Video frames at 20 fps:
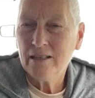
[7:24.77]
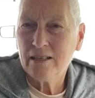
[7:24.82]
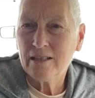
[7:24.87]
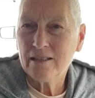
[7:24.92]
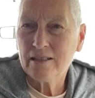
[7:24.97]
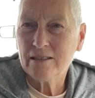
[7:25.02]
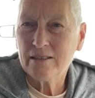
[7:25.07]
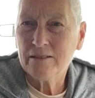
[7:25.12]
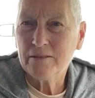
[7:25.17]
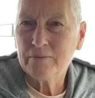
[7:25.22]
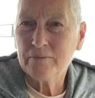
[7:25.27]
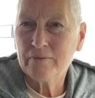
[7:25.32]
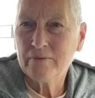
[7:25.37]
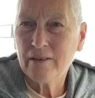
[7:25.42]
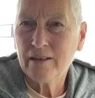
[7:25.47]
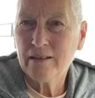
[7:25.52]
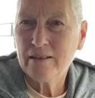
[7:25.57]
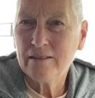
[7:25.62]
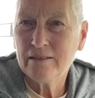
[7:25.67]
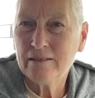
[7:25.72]
Um,
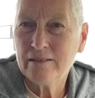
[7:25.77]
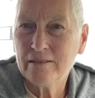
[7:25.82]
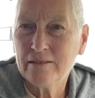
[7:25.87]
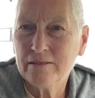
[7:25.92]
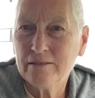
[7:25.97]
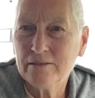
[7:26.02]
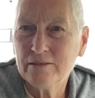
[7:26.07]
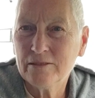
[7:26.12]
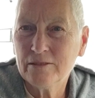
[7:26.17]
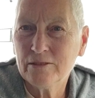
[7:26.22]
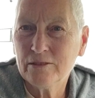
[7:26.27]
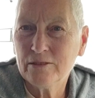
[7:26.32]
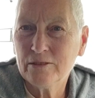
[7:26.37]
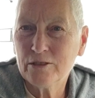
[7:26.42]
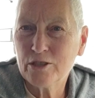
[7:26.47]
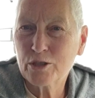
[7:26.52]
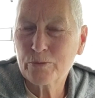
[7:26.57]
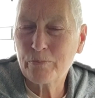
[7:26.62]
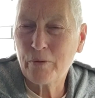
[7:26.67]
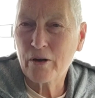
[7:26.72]

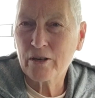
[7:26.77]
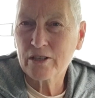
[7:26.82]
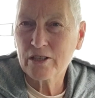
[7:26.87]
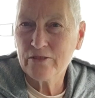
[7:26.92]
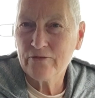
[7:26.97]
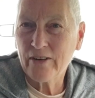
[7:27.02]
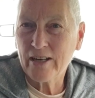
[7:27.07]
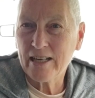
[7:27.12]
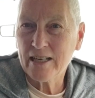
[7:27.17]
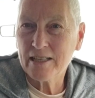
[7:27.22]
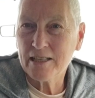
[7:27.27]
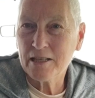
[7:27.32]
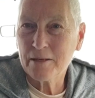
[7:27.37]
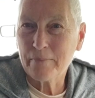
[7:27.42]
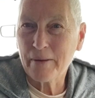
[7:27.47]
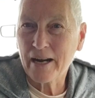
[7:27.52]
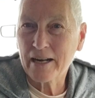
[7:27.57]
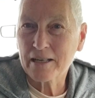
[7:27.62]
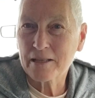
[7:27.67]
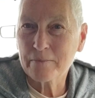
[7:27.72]
just park your van in the
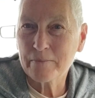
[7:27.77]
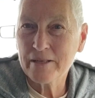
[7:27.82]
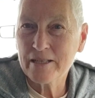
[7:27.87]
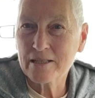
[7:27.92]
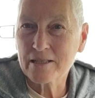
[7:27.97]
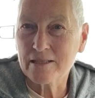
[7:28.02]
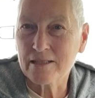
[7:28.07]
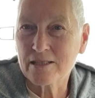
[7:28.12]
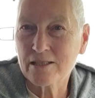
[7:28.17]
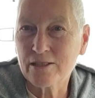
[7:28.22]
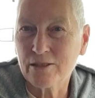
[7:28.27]
back of the business.